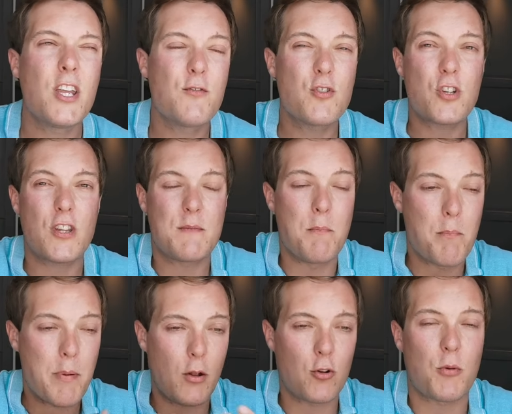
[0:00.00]
you've just got this
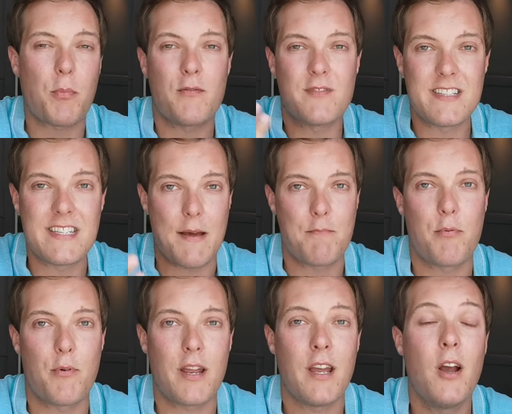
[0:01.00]
buildup of
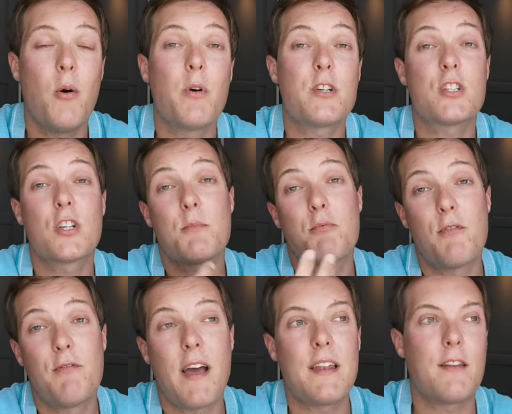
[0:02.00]
debris, which is going to
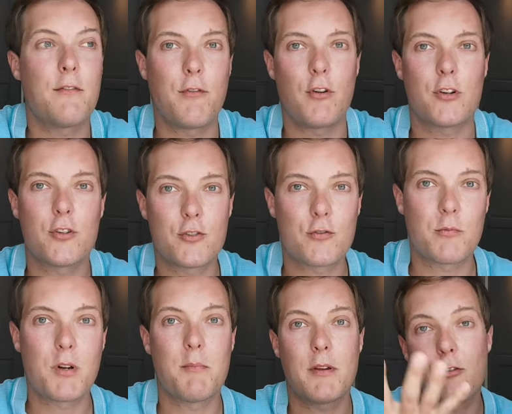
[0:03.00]
prevent the follicles
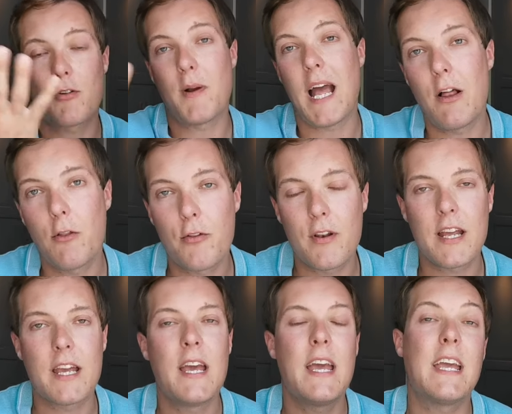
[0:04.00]
from coming through healthily.